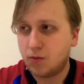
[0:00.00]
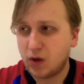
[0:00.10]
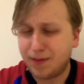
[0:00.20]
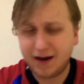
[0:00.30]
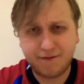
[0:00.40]
We
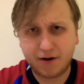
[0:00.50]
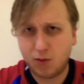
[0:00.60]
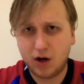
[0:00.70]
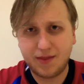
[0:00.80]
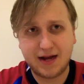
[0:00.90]
played very
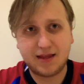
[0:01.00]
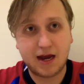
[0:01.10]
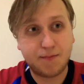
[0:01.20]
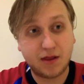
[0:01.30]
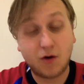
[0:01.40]
well that day,
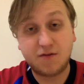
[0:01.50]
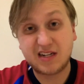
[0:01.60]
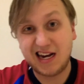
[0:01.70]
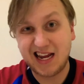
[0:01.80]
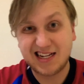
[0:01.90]
but
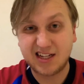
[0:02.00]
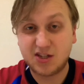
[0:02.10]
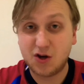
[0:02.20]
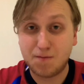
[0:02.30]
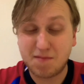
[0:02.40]
obviously Leeds had
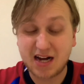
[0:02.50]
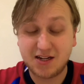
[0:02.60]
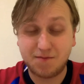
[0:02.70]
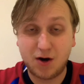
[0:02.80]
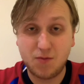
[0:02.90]
two
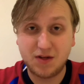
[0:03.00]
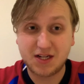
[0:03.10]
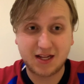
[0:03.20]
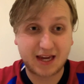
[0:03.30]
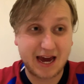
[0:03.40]
massive moments in
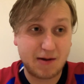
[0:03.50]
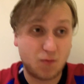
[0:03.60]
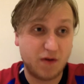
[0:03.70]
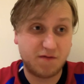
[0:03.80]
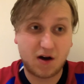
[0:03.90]
the game
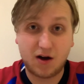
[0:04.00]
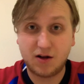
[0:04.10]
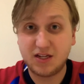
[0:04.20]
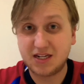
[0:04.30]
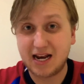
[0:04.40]
with VAR
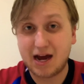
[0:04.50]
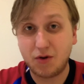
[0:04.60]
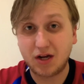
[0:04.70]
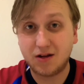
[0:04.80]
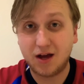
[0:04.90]

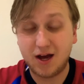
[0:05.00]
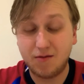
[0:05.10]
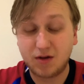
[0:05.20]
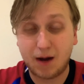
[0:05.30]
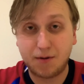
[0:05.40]
disallowing a
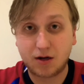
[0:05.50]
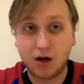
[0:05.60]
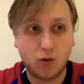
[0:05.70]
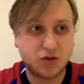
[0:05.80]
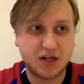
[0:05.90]
couple of
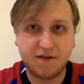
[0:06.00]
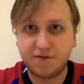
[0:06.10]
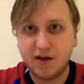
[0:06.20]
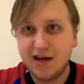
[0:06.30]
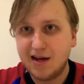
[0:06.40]
goals. And if
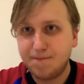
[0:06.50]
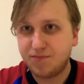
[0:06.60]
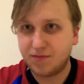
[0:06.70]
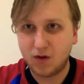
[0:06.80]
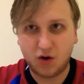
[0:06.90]

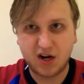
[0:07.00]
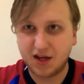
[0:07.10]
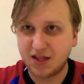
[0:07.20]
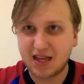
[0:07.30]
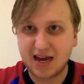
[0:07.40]
on
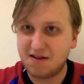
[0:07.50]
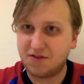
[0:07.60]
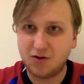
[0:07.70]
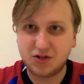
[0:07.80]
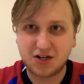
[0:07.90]
another day, if
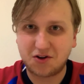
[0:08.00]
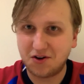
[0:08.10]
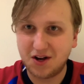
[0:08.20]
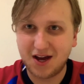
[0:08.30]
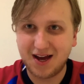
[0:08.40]
those had gone
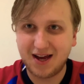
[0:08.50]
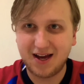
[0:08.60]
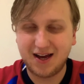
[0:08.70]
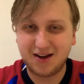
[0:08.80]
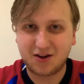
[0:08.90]

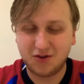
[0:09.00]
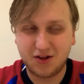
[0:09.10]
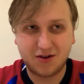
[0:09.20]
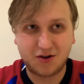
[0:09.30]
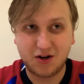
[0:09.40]

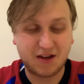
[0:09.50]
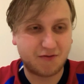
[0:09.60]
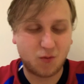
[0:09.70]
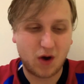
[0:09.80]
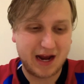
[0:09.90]
a
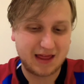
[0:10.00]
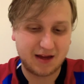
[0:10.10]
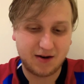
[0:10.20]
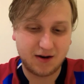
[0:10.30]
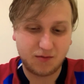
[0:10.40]
different way,
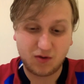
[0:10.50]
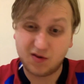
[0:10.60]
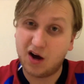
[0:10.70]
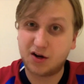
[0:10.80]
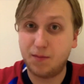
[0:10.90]
then
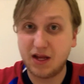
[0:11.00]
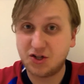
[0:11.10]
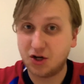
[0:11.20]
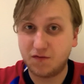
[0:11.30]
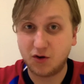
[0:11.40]
arguably
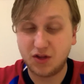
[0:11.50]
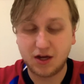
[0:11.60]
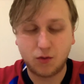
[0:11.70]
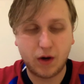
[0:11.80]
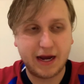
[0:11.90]
should have gone the other
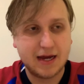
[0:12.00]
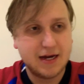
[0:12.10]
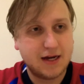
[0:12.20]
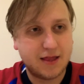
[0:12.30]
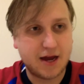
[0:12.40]
way.
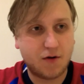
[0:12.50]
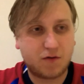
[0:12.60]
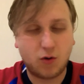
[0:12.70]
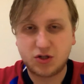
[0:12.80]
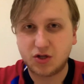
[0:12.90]
Then, of
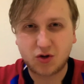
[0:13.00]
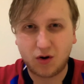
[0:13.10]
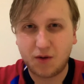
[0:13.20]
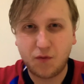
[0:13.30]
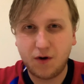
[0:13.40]
course, the
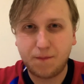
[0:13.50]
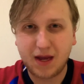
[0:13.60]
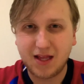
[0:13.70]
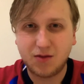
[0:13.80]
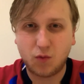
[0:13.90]
scoreline wouldn't have
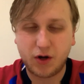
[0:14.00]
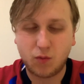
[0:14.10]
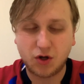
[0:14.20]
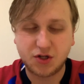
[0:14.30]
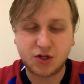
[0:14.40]
been what it
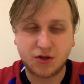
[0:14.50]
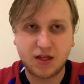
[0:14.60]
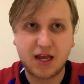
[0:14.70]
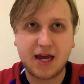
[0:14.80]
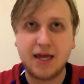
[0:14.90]
was on the
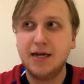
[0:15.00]
day.